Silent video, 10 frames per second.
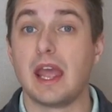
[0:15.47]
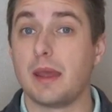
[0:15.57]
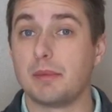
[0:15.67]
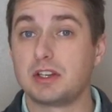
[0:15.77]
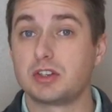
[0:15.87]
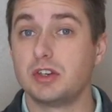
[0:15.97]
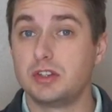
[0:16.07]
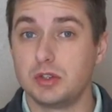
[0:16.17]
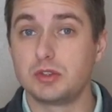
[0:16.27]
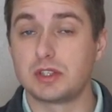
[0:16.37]
And make sure you
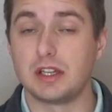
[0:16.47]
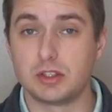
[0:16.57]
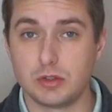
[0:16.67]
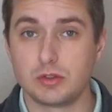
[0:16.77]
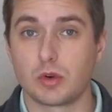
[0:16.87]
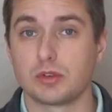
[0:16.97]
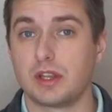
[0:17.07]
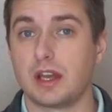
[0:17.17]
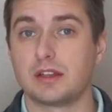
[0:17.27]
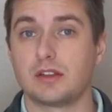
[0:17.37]
do stay tuned toward
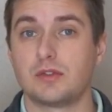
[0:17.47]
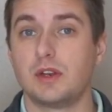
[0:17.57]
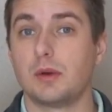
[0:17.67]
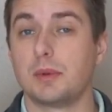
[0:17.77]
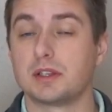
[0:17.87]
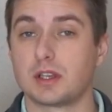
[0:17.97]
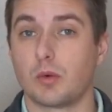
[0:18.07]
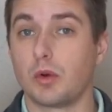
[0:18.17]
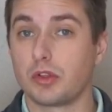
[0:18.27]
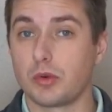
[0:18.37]
the end of this video because I
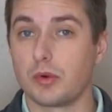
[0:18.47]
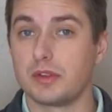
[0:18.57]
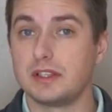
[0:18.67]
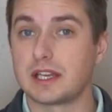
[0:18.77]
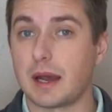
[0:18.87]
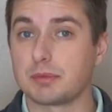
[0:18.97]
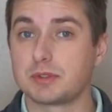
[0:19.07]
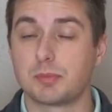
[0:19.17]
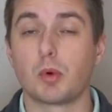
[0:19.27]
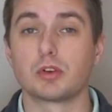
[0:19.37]
will throw in the top
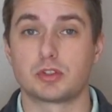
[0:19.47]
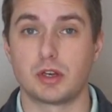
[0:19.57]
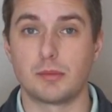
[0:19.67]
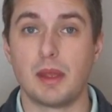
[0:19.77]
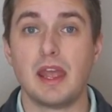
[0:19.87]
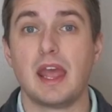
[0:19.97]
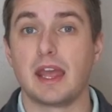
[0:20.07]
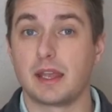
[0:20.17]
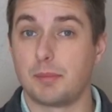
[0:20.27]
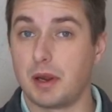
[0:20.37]
sport trim
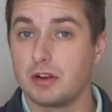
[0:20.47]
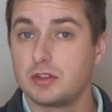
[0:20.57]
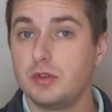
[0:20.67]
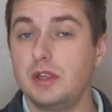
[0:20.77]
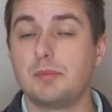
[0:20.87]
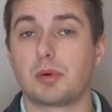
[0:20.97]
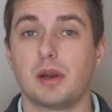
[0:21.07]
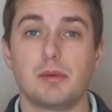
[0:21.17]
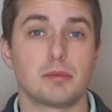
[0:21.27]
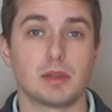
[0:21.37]
and compare it to the
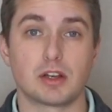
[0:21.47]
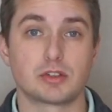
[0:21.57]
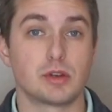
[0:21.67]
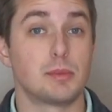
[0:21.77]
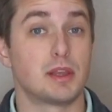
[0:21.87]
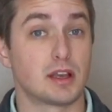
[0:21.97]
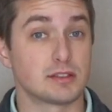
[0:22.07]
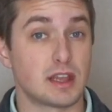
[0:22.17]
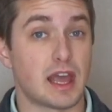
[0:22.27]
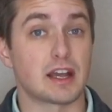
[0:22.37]
premium luxury
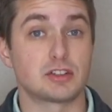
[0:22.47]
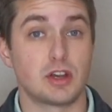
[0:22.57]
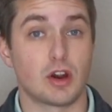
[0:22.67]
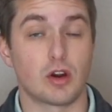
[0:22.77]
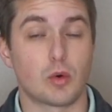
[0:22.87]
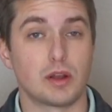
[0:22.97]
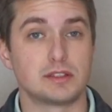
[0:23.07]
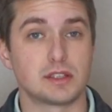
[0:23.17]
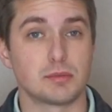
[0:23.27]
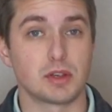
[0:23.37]
because they actually are quite
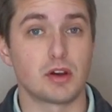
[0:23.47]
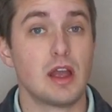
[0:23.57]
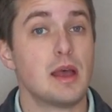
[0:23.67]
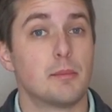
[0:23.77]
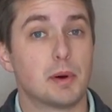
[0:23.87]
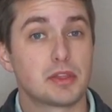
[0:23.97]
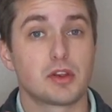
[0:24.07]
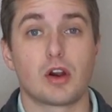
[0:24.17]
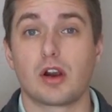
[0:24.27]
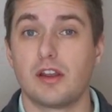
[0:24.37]
similar, but
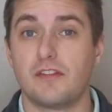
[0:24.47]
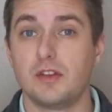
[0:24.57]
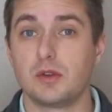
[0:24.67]
there are a few